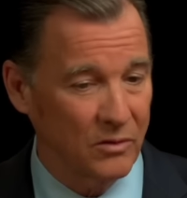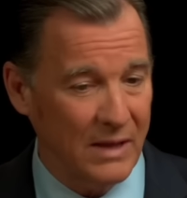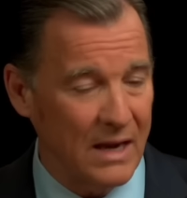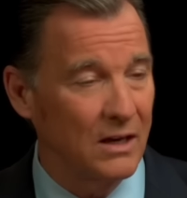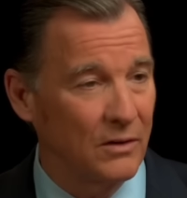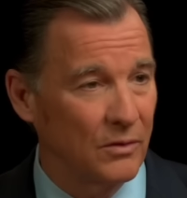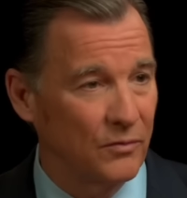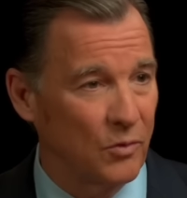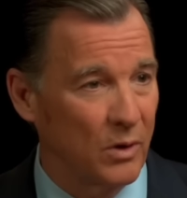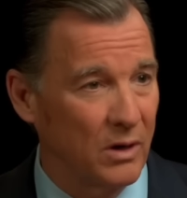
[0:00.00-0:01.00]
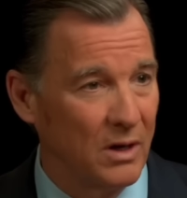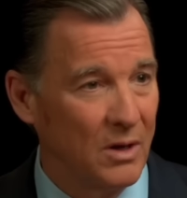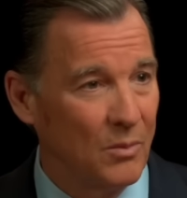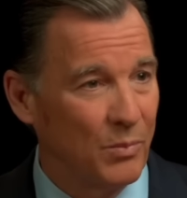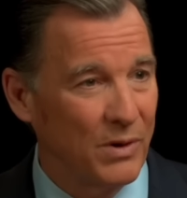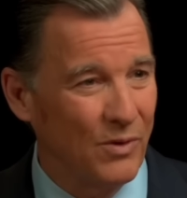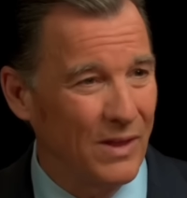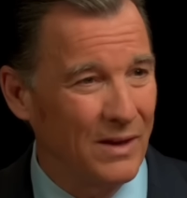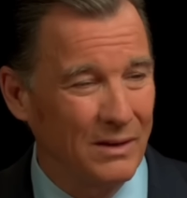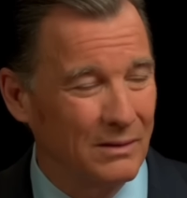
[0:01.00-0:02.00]
standing for, but
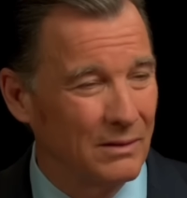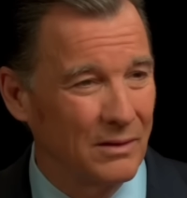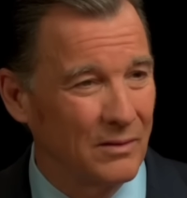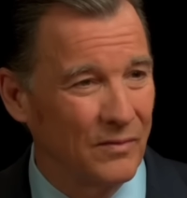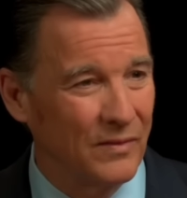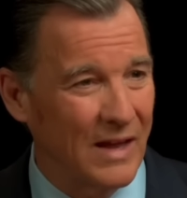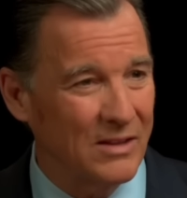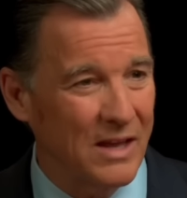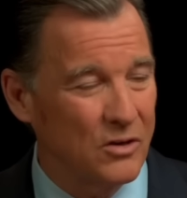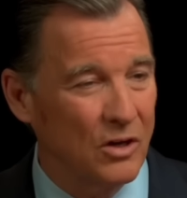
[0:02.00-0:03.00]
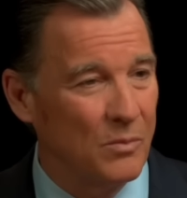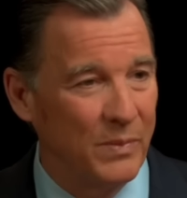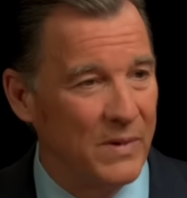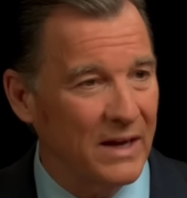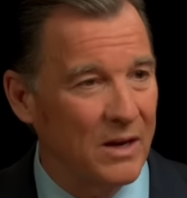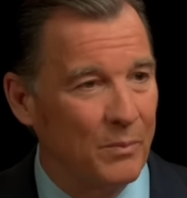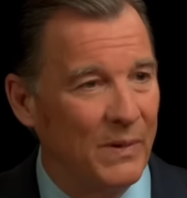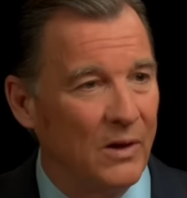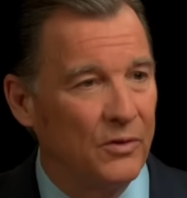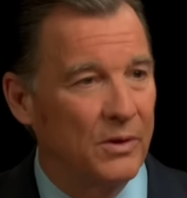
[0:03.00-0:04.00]
really you're not going to
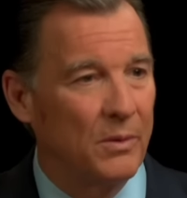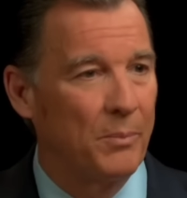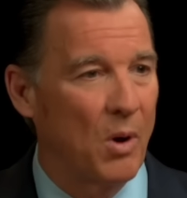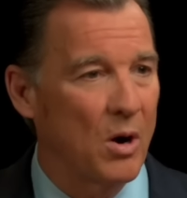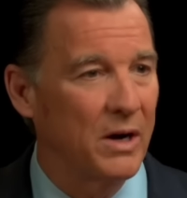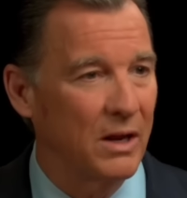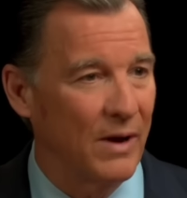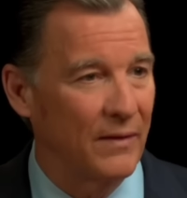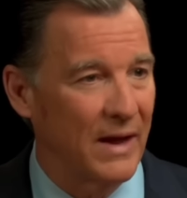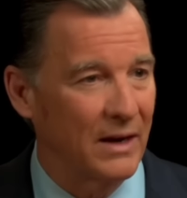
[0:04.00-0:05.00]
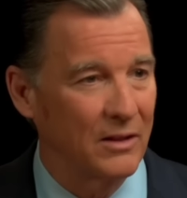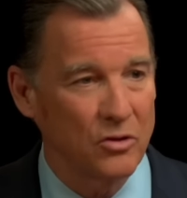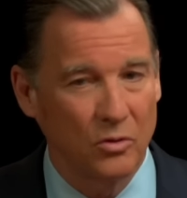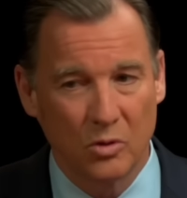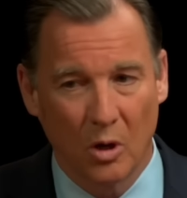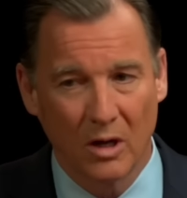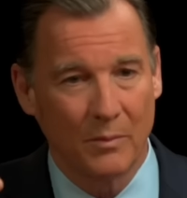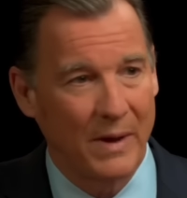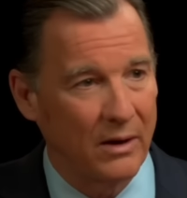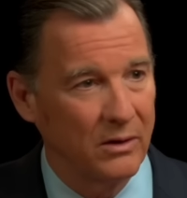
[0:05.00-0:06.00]
build a party around that unless you
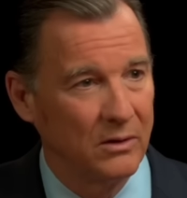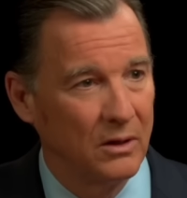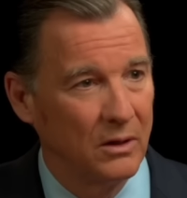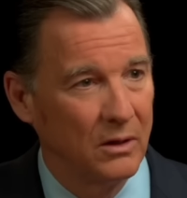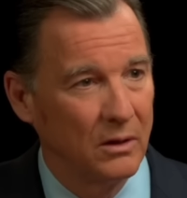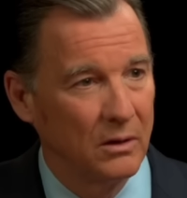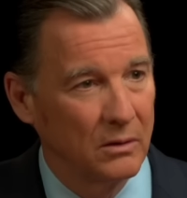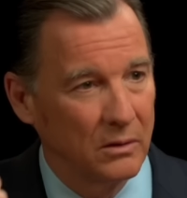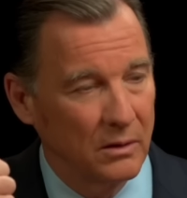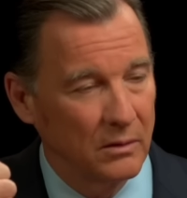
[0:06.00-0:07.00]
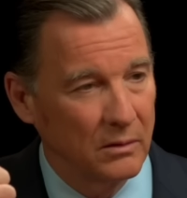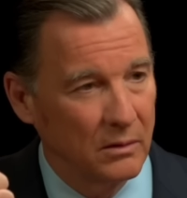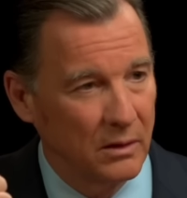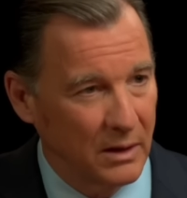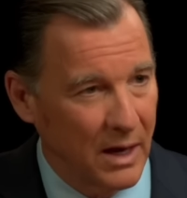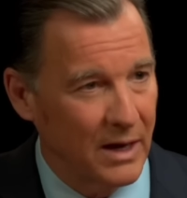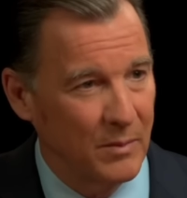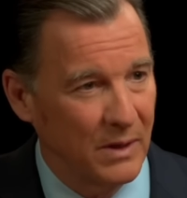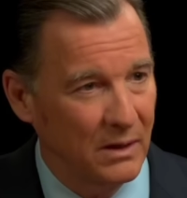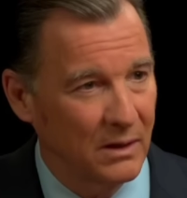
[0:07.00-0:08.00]
talk about the
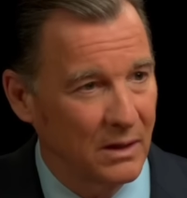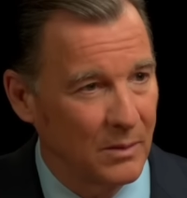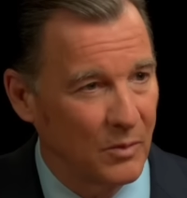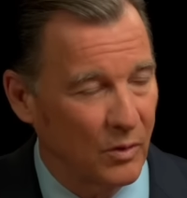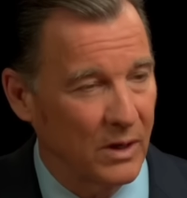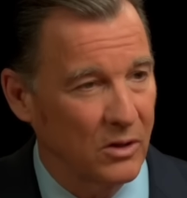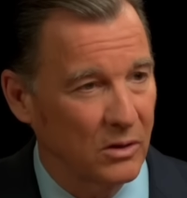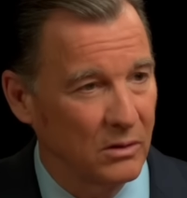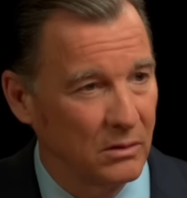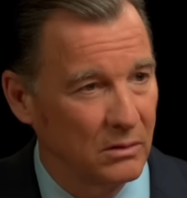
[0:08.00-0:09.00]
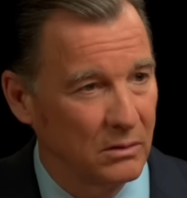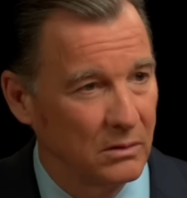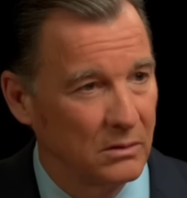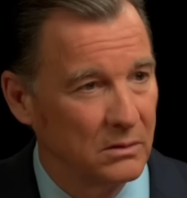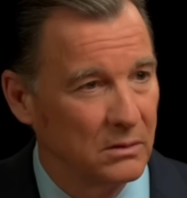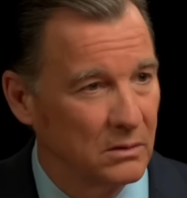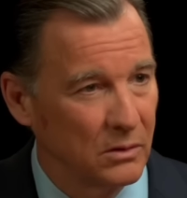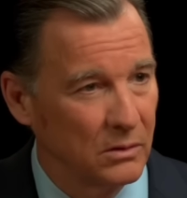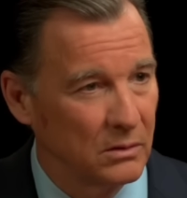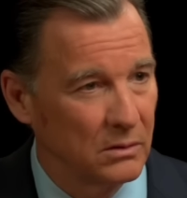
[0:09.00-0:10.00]
economy, immigration,
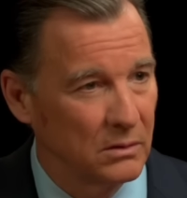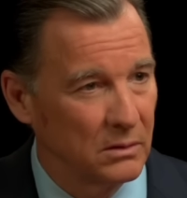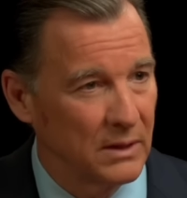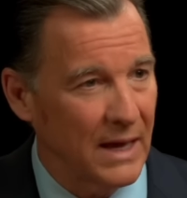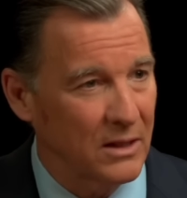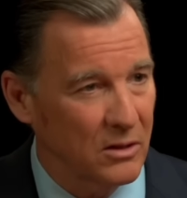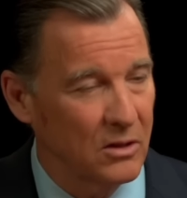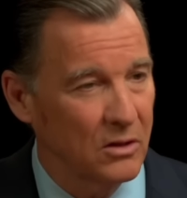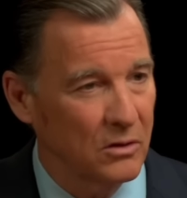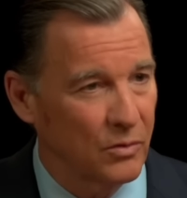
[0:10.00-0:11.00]
taxes,